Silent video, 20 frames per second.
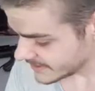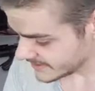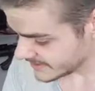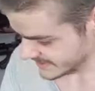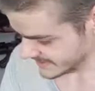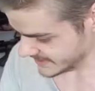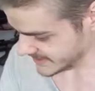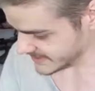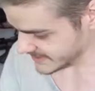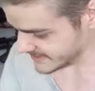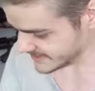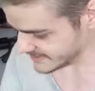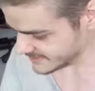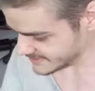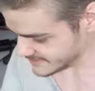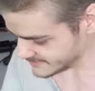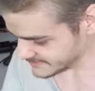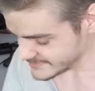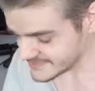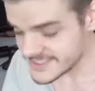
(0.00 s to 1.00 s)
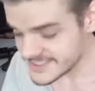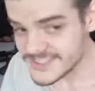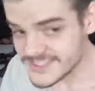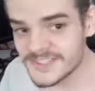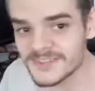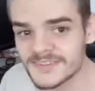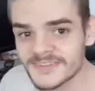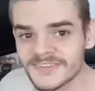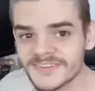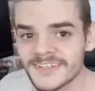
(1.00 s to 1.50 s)
Yeah.
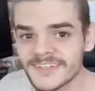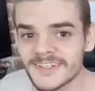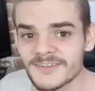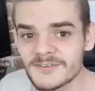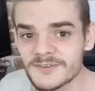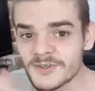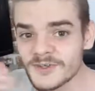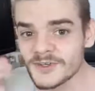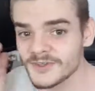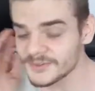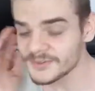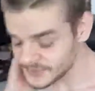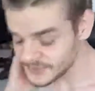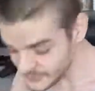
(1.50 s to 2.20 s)
So, I've got